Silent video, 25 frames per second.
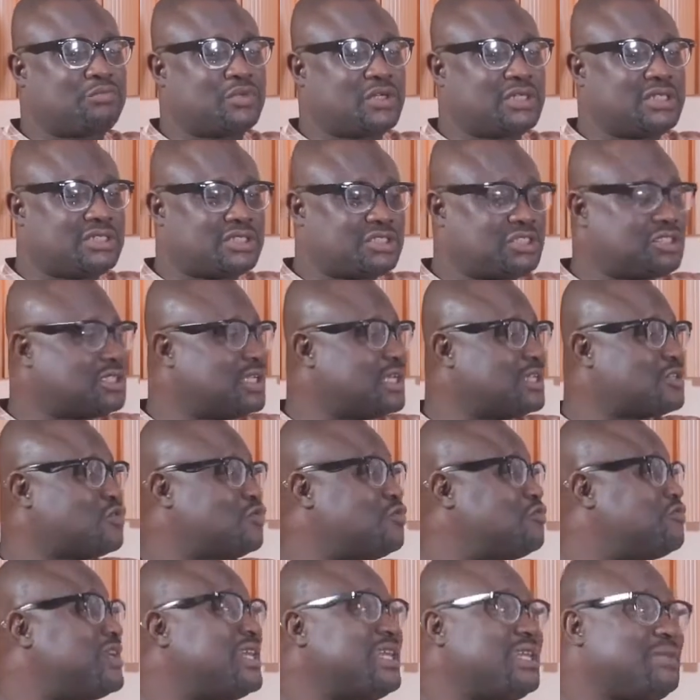politicians
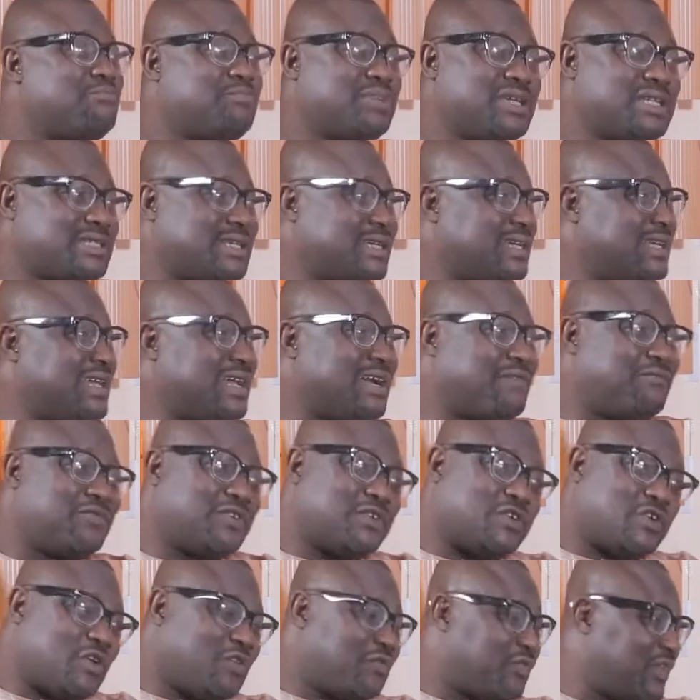who really basically have
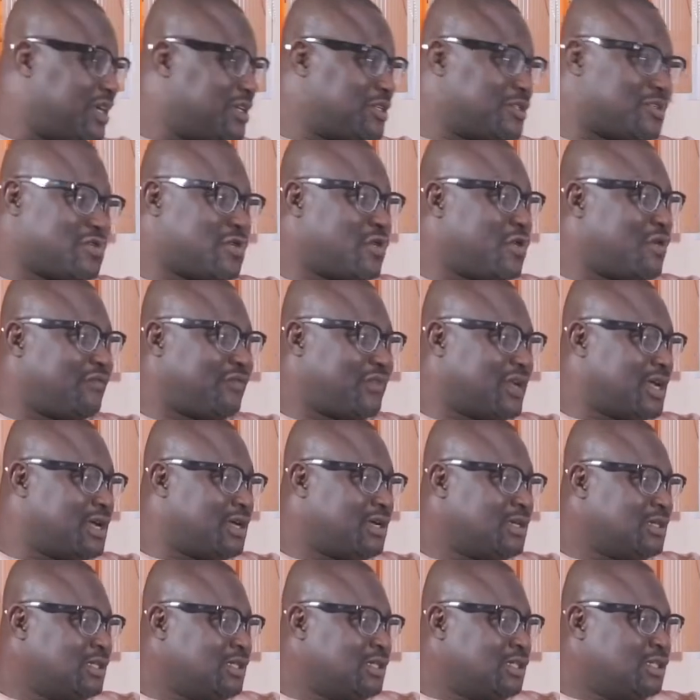nothing to offer,
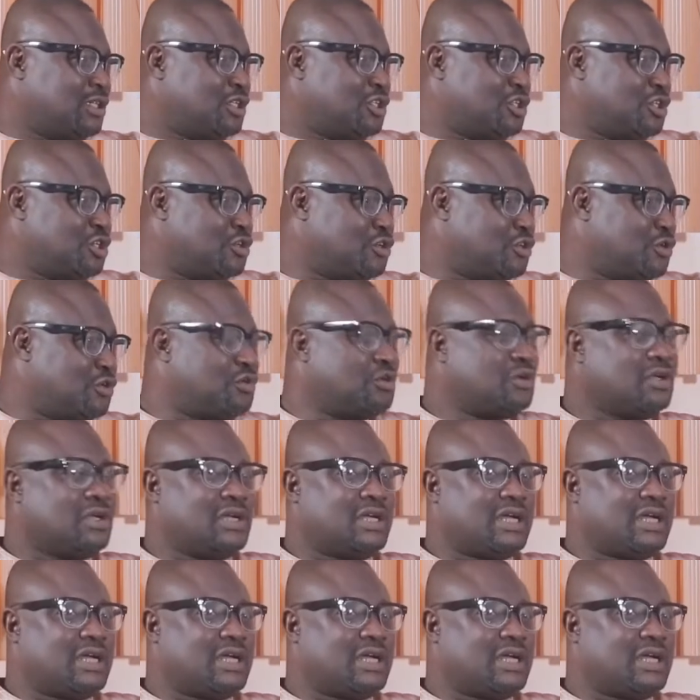you know.